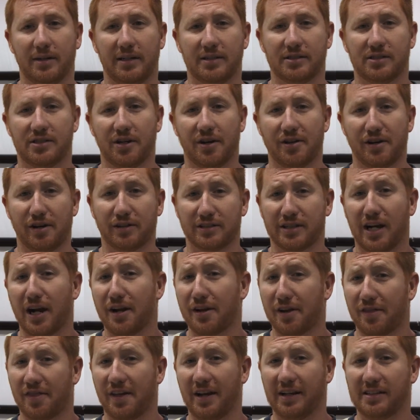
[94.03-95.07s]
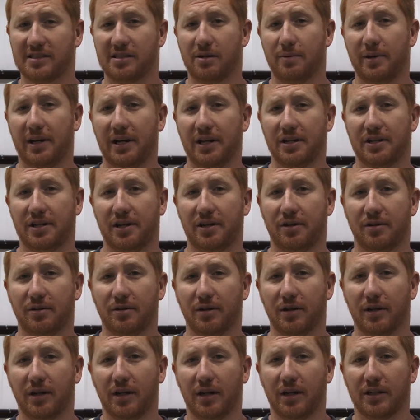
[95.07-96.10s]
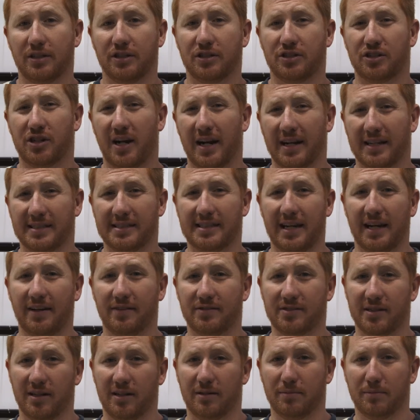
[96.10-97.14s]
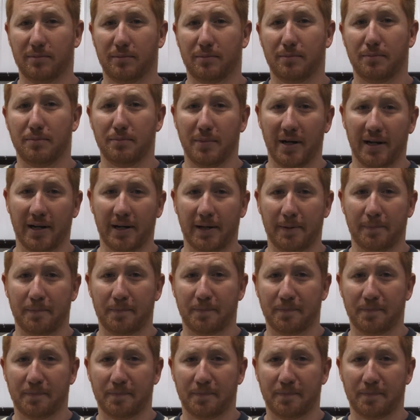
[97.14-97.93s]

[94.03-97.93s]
And so there's other things that we can do to try to save some money.